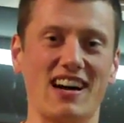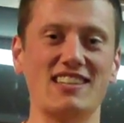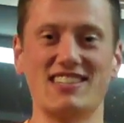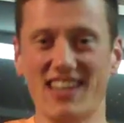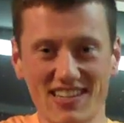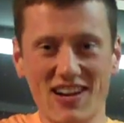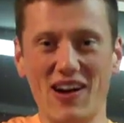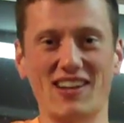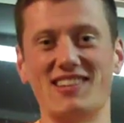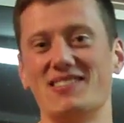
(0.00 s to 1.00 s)
I just like
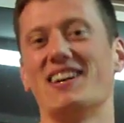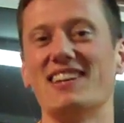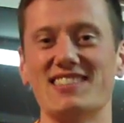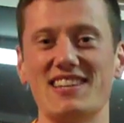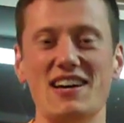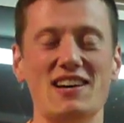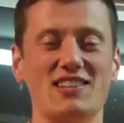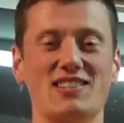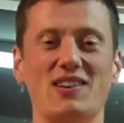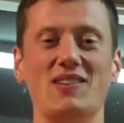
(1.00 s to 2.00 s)
talking to you guys.
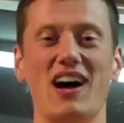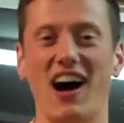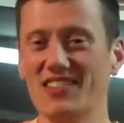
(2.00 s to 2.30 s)
So